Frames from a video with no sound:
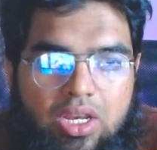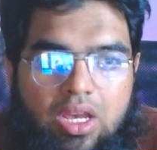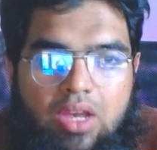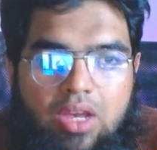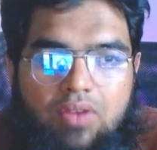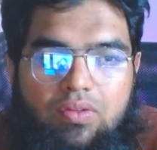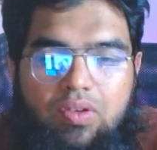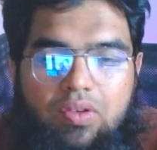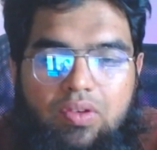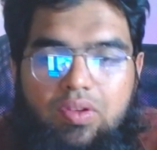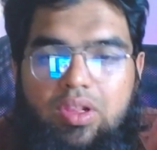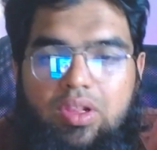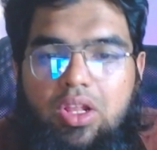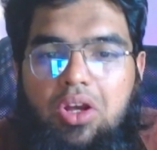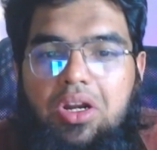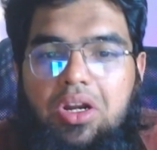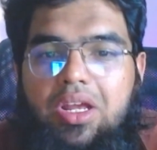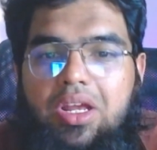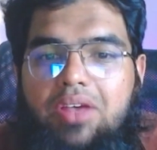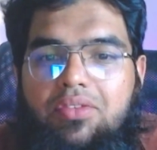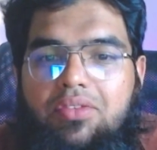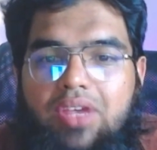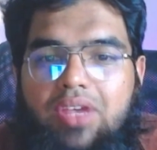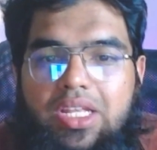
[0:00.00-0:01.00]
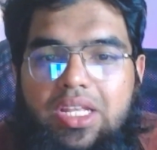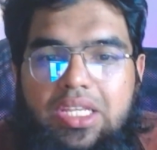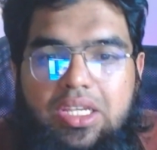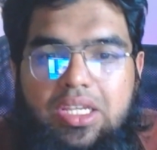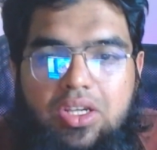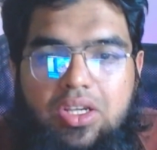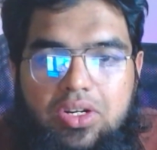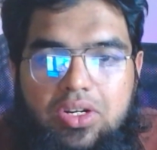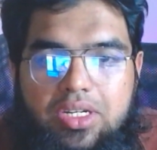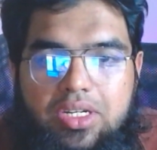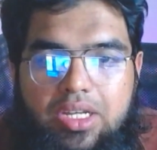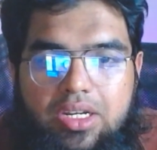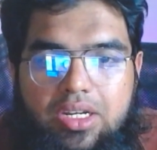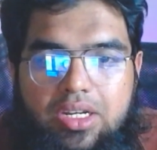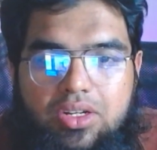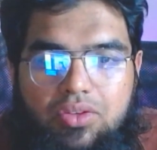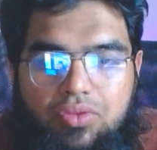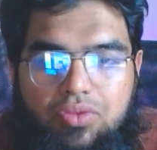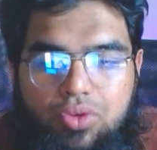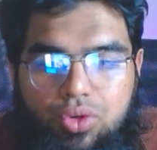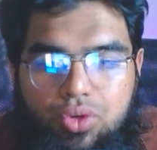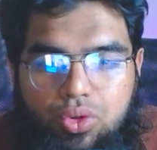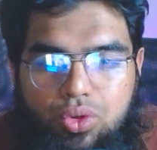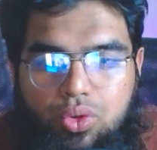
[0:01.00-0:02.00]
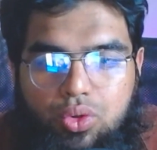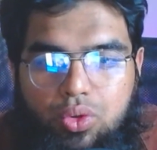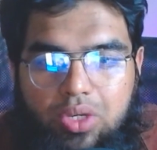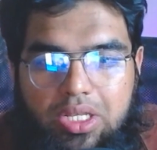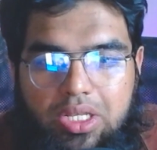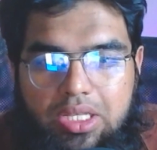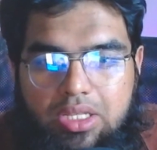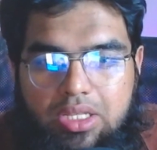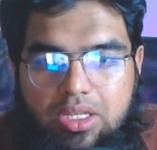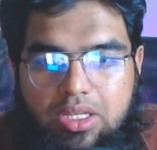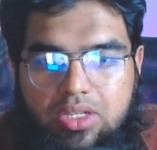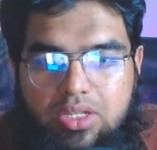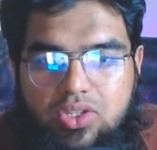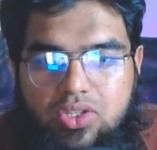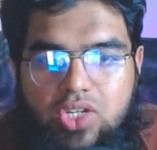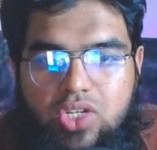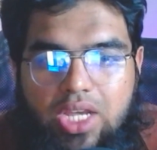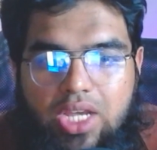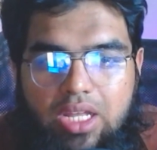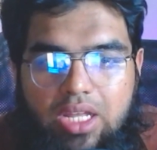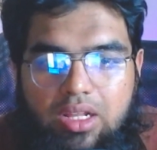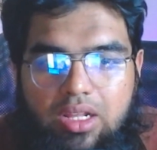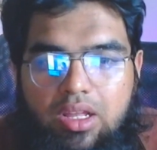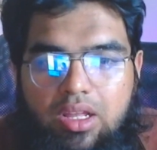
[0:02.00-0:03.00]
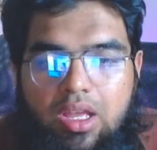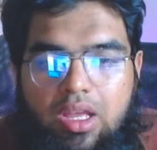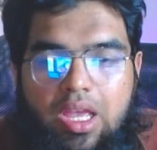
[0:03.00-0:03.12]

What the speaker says: we will not have any content of Urdu in this channel.